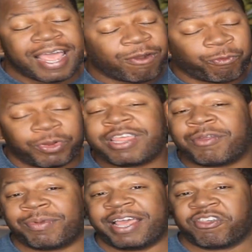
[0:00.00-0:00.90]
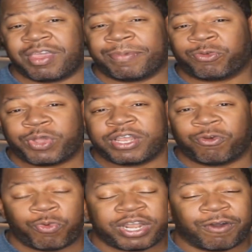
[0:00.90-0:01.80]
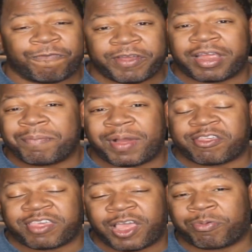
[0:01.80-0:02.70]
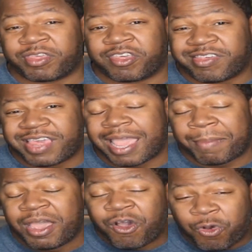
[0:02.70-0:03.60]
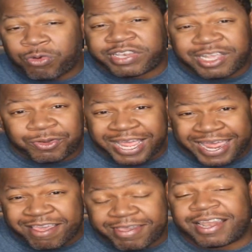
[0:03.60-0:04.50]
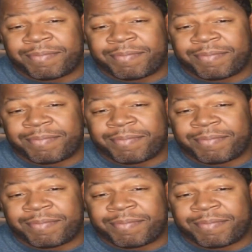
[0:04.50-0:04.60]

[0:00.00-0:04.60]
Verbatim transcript: And really the relationship between the widow very much helps to shape who Tilda is in the